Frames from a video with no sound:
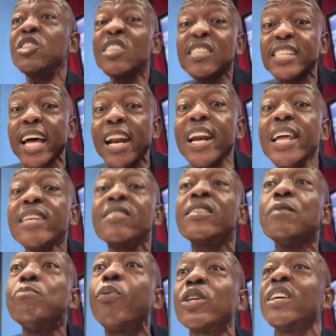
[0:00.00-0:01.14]
is the least
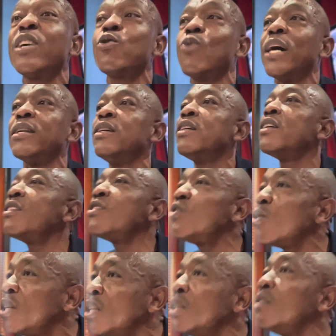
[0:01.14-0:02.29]
important one, is
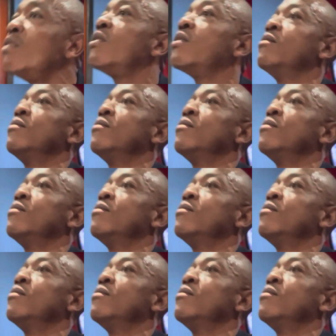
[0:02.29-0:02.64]
your needs.